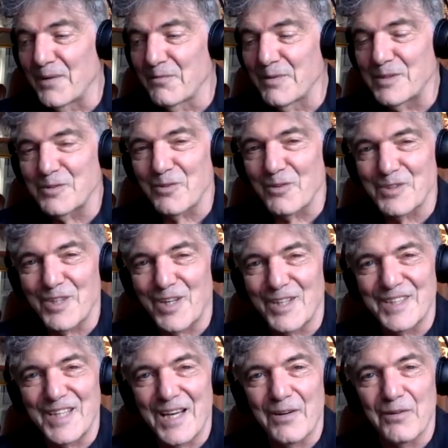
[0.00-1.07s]
research
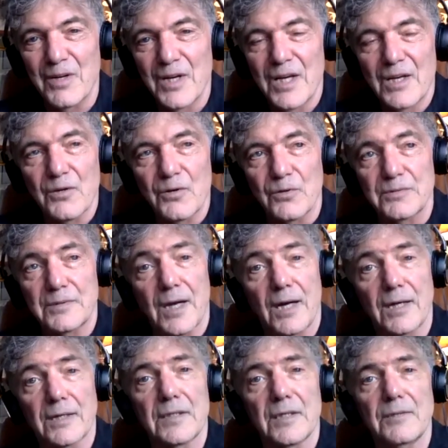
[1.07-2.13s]
on now, called
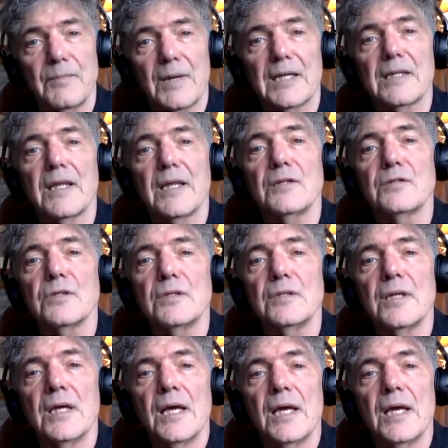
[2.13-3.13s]
Tonglen meditation,